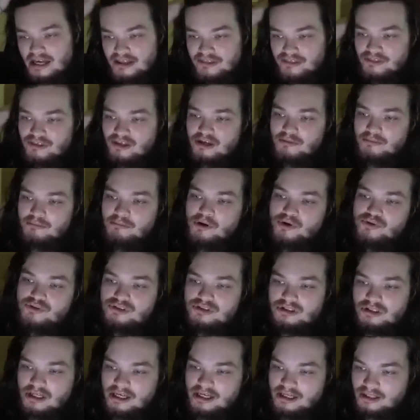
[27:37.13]
think
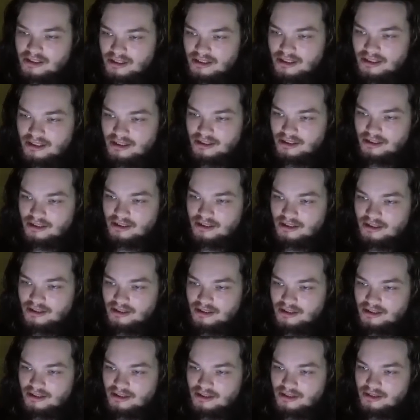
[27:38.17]
most likely
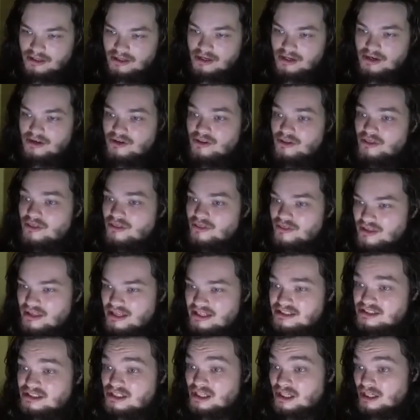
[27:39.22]

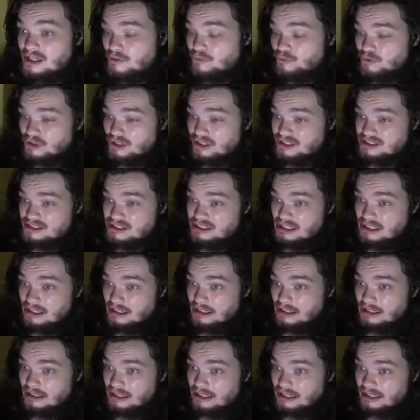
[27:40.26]
it's gonna we're gonna
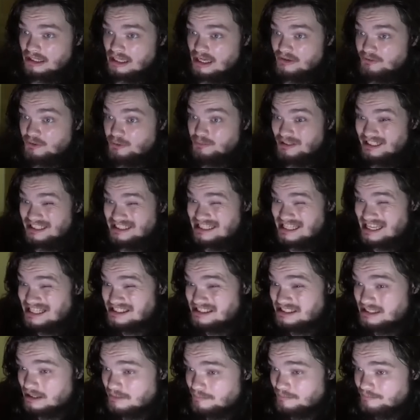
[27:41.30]
see like everybody
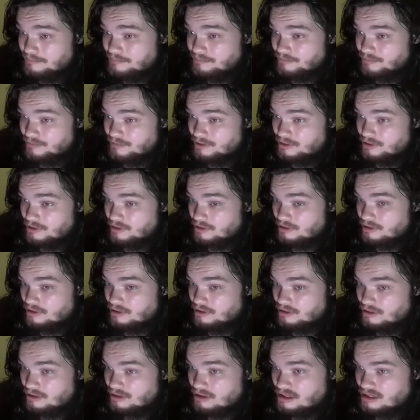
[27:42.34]
tense up,
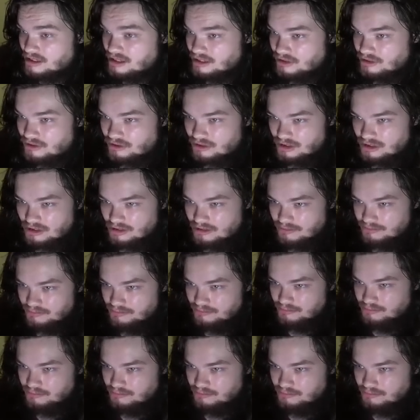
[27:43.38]
and then they're gonna